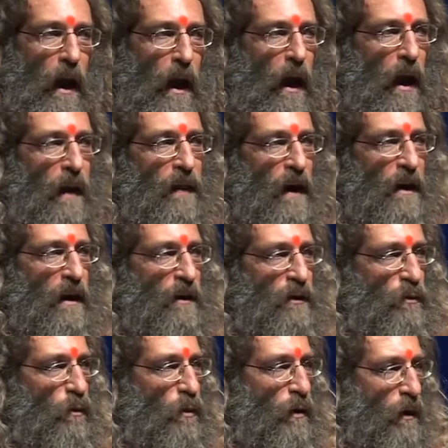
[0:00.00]
And then his
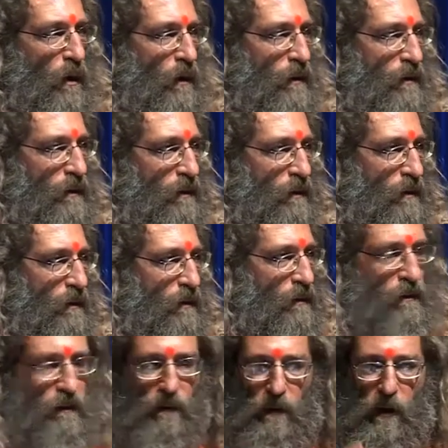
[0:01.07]
words,
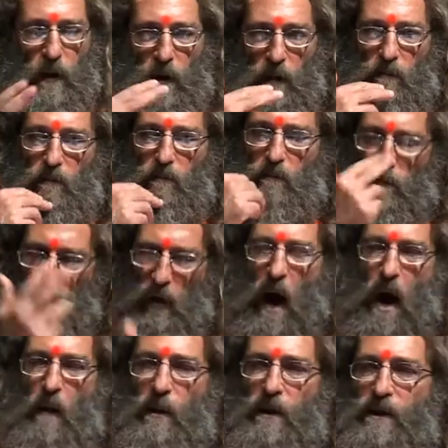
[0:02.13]
the
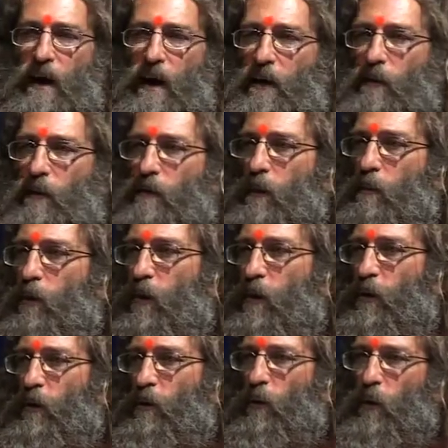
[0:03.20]
commentator of the book of
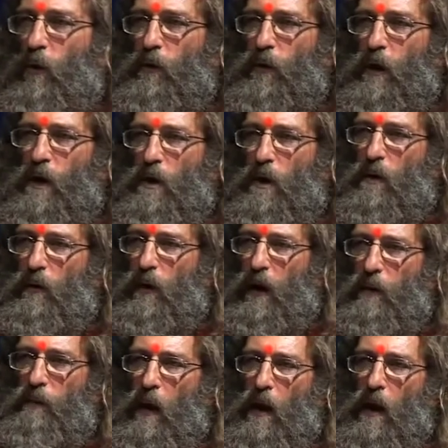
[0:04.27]
the world, the
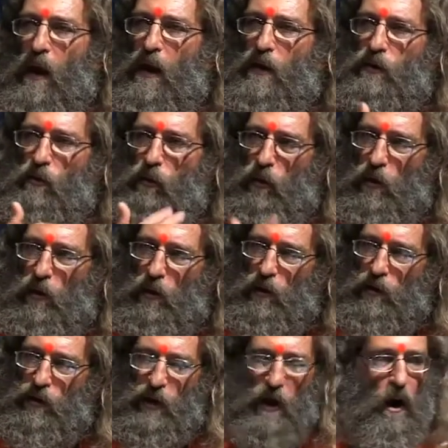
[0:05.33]
yogi, his
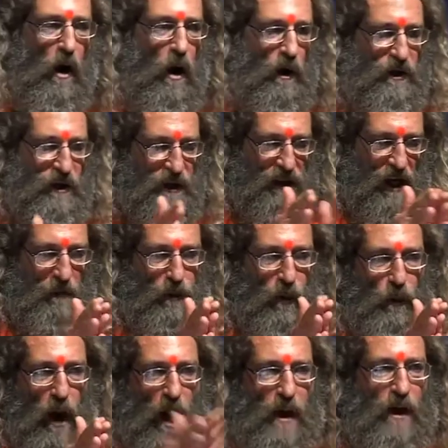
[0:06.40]
words are
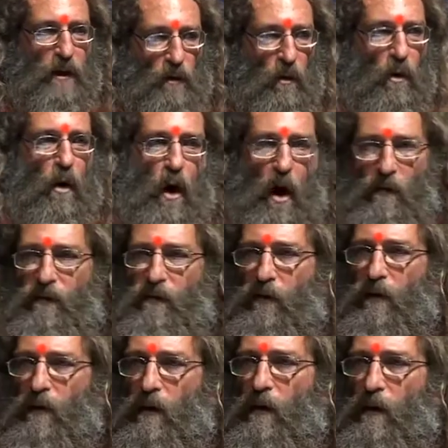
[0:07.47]
separated off
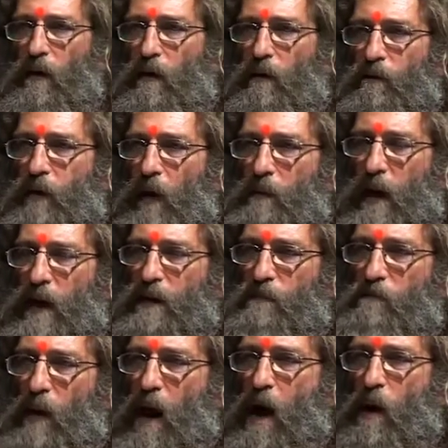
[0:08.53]
from his
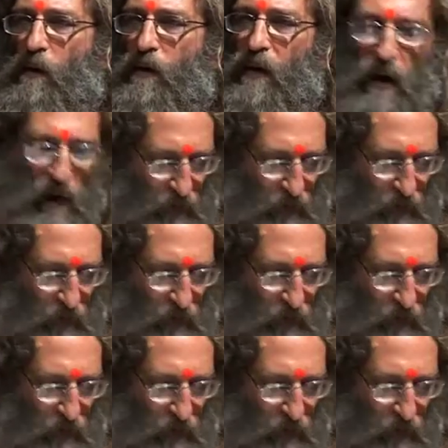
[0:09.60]
mouth and